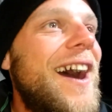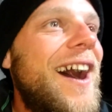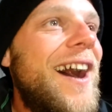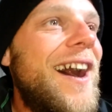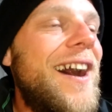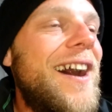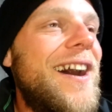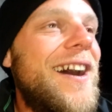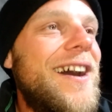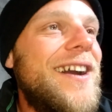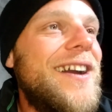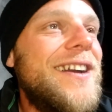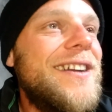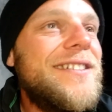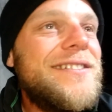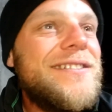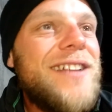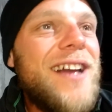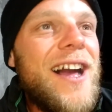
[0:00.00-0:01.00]

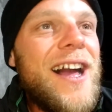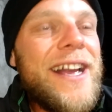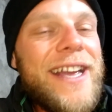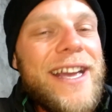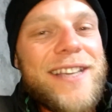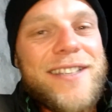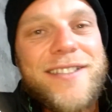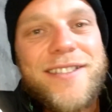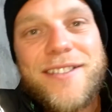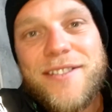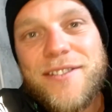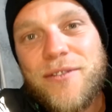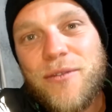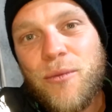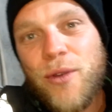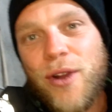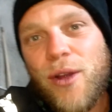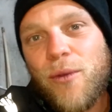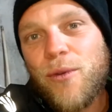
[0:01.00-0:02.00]
I guess
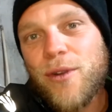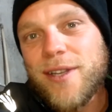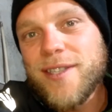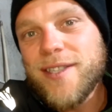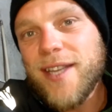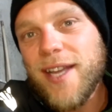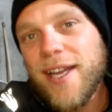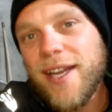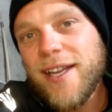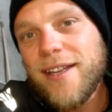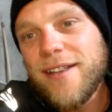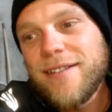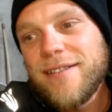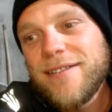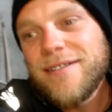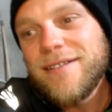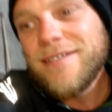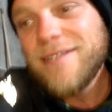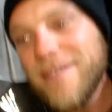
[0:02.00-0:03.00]
what I want to say
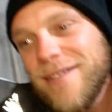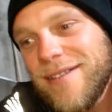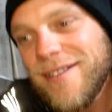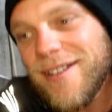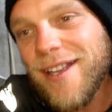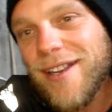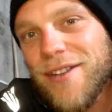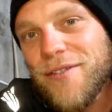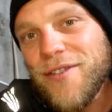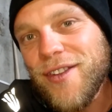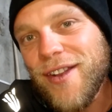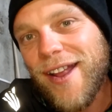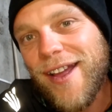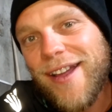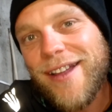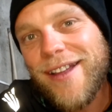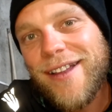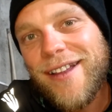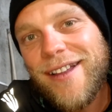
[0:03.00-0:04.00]
at the end of
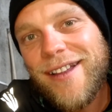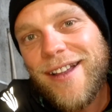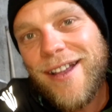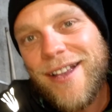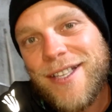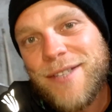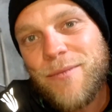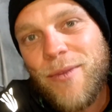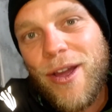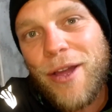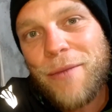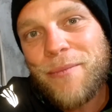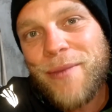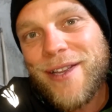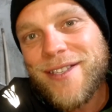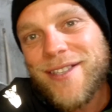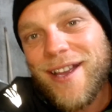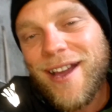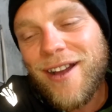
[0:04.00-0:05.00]
today, as my
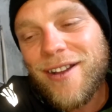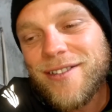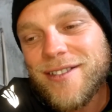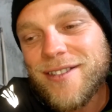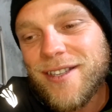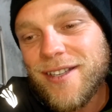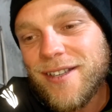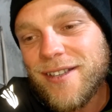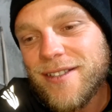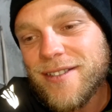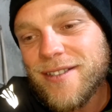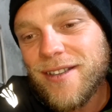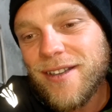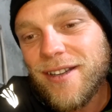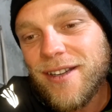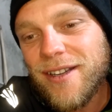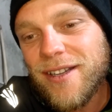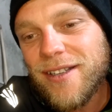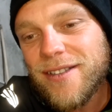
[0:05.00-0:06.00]
peace out, is
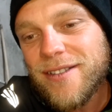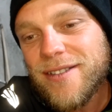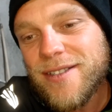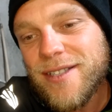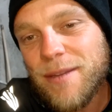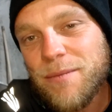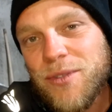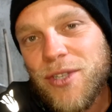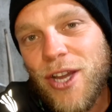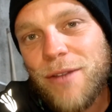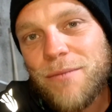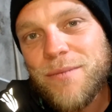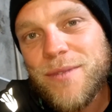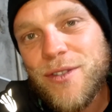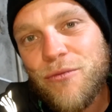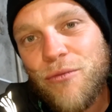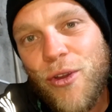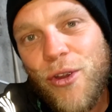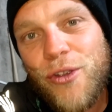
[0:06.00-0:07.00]

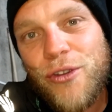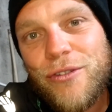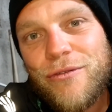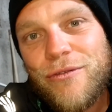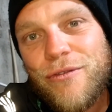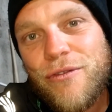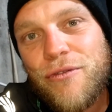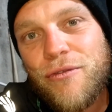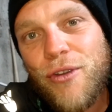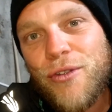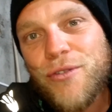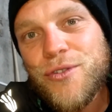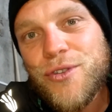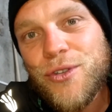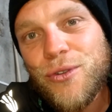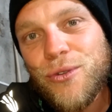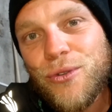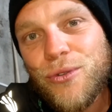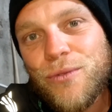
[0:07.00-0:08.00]
sometimes the road
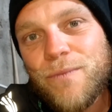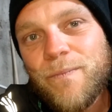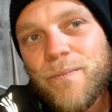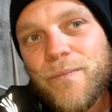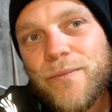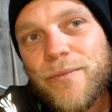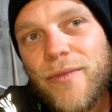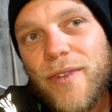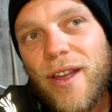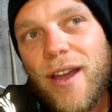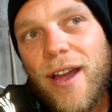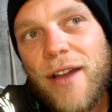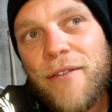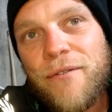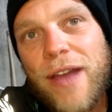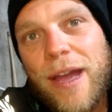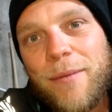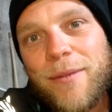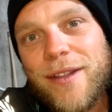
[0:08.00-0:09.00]
throws you
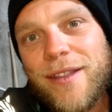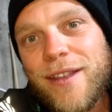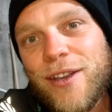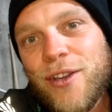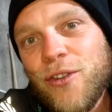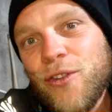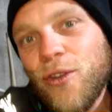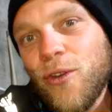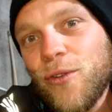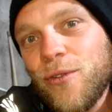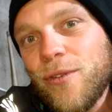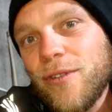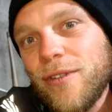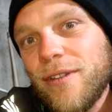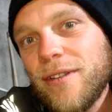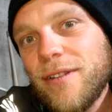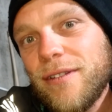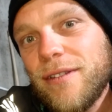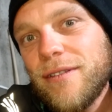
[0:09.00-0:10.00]
a family that you don't
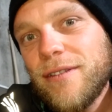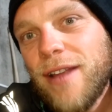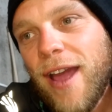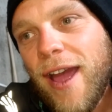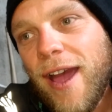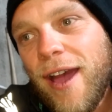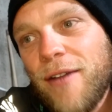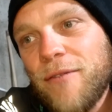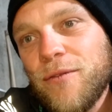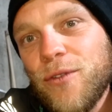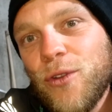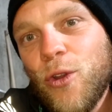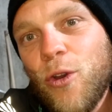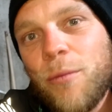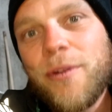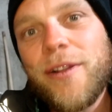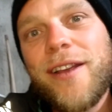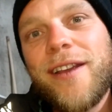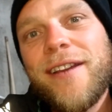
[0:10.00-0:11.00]
have
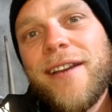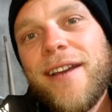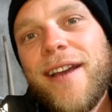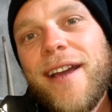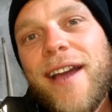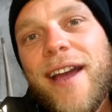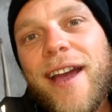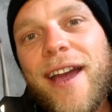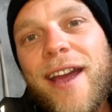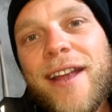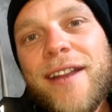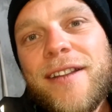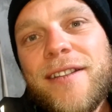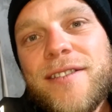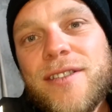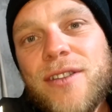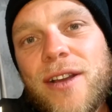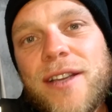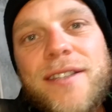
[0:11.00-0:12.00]
normally, and
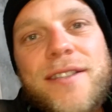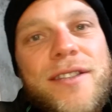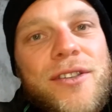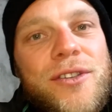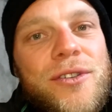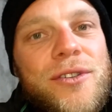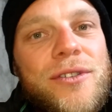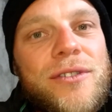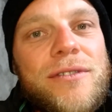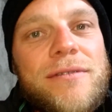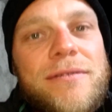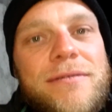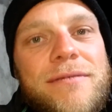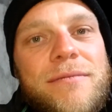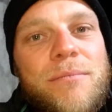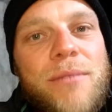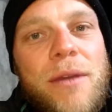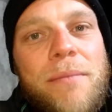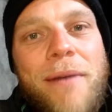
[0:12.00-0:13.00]
it's nice to
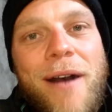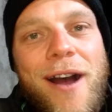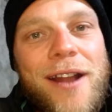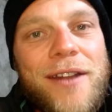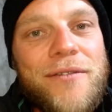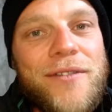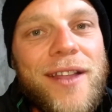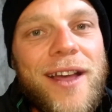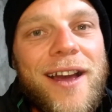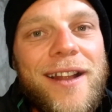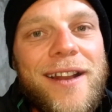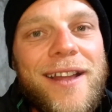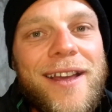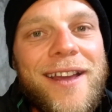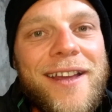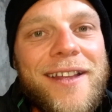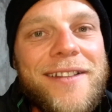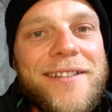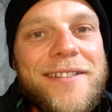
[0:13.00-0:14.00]
be a part of that
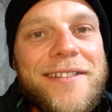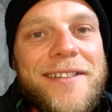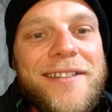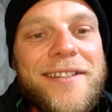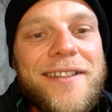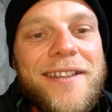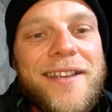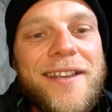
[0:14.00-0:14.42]
and